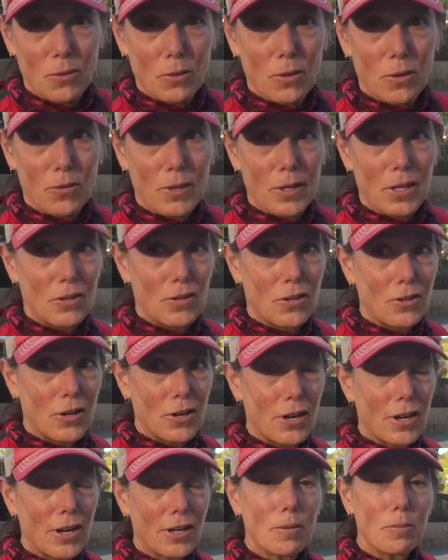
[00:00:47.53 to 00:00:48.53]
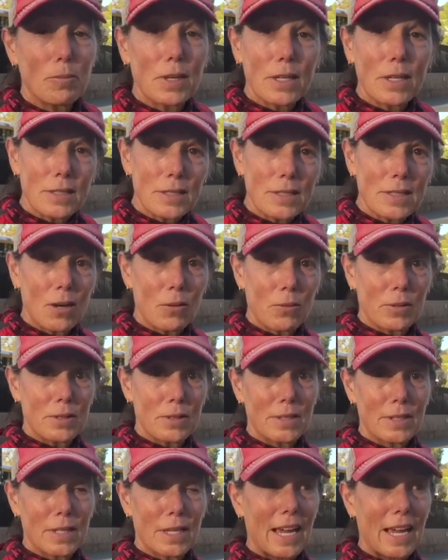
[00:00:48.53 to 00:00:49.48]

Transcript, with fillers: We were the underdog, and because I was,